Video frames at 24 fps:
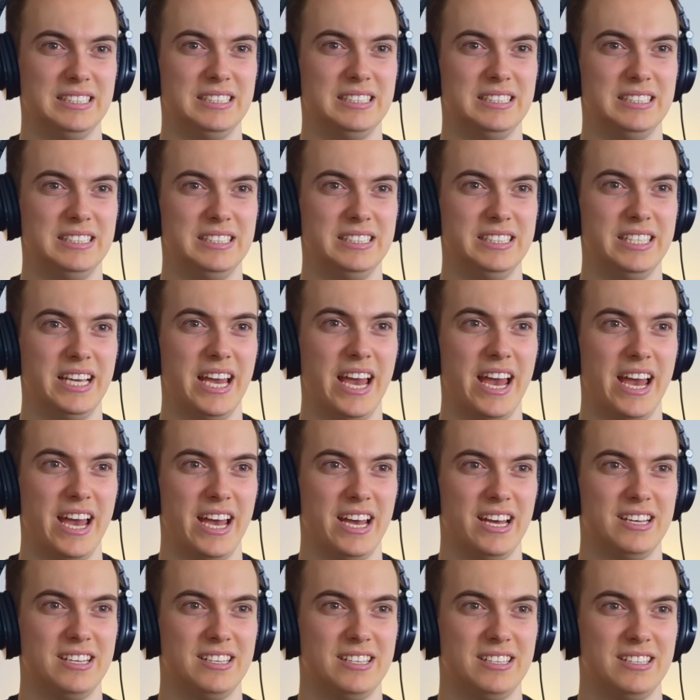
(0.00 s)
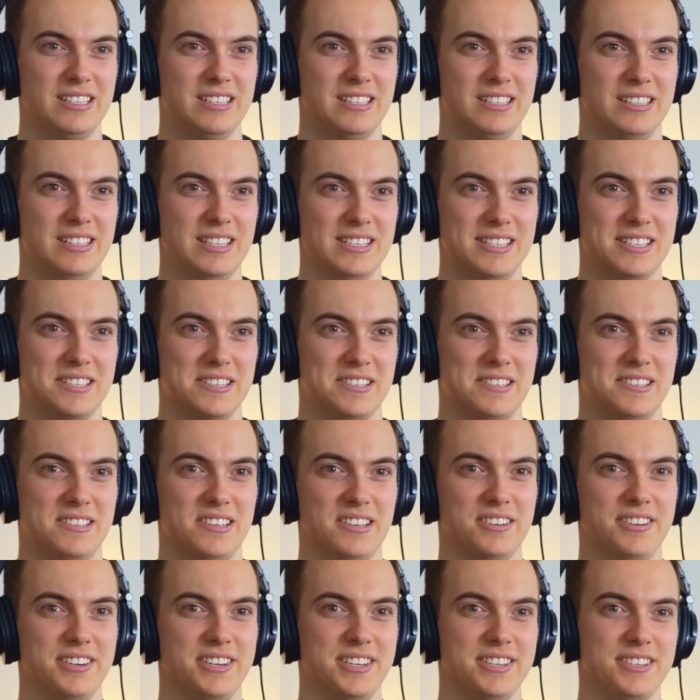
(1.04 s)
Yeah, this is
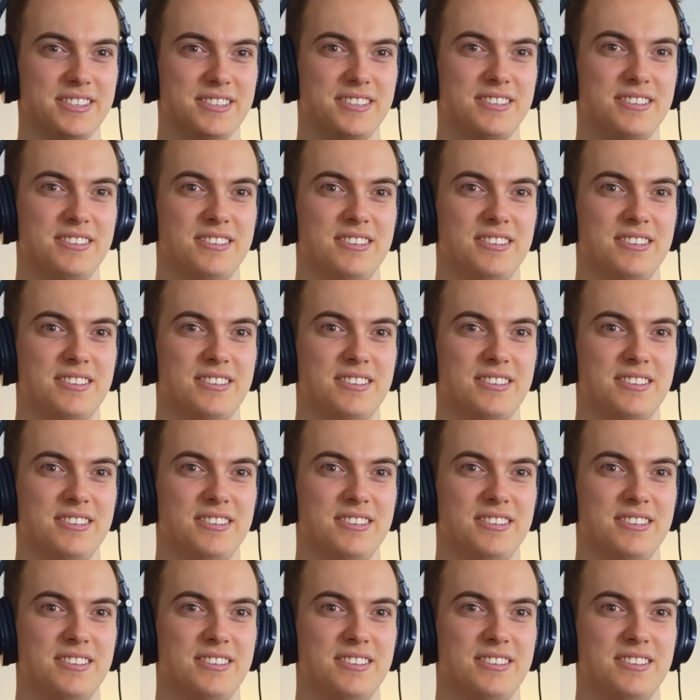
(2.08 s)
serious.